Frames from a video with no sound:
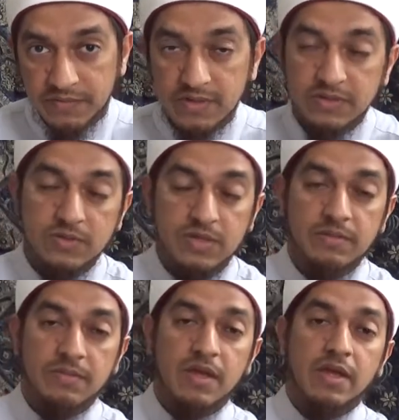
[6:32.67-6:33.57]
This is
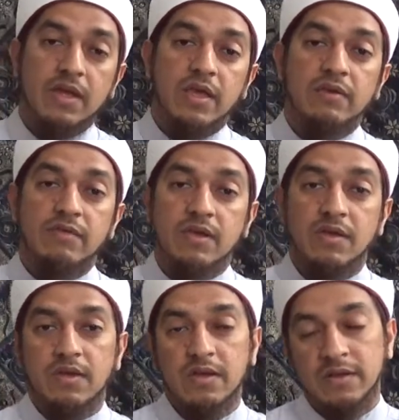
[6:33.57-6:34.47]
him
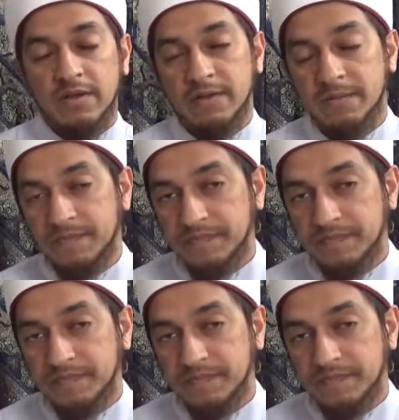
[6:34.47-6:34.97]
giving a